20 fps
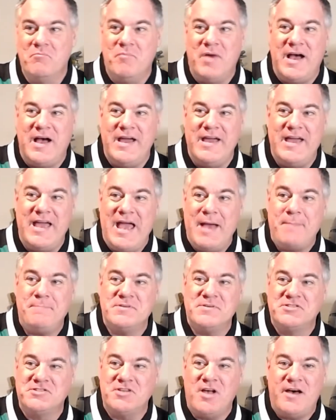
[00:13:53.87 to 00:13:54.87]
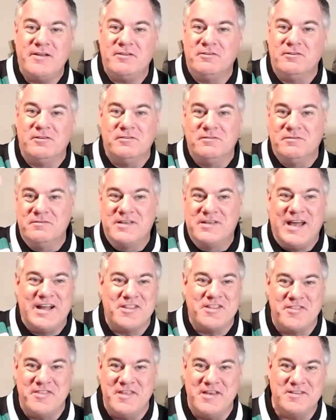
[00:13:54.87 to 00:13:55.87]
my episodal
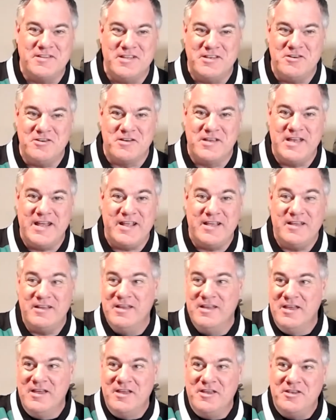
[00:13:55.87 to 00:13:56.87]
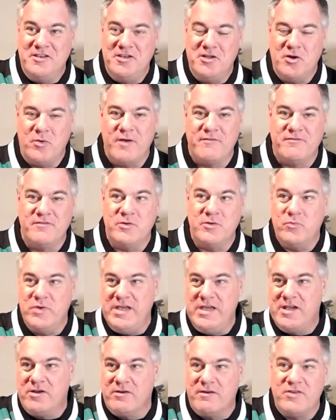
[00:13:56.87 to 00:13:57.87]
kind of thing that you're getting, every
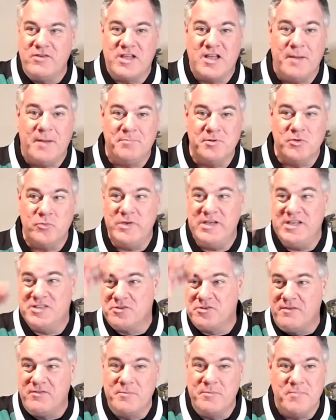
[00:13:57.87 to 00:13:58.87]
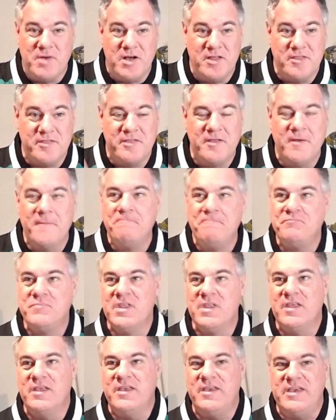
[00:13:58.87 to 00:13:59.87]
week or every couple of weeks or every month
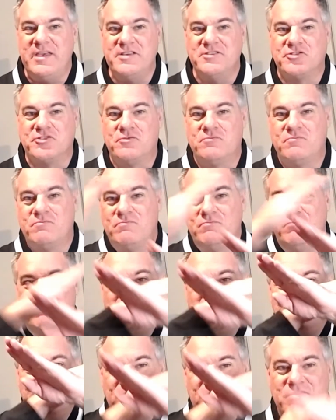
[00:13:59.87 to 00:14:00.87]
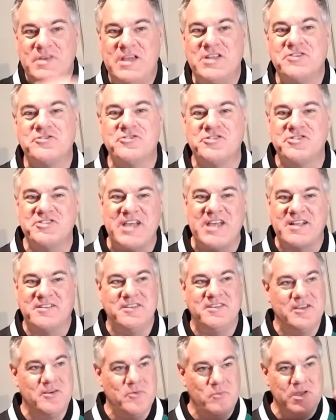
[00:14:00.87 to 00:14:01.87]
is
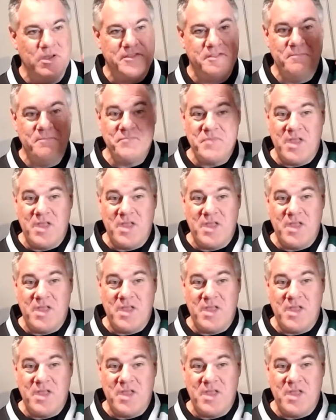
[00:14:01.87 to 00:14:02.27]
intersecting with,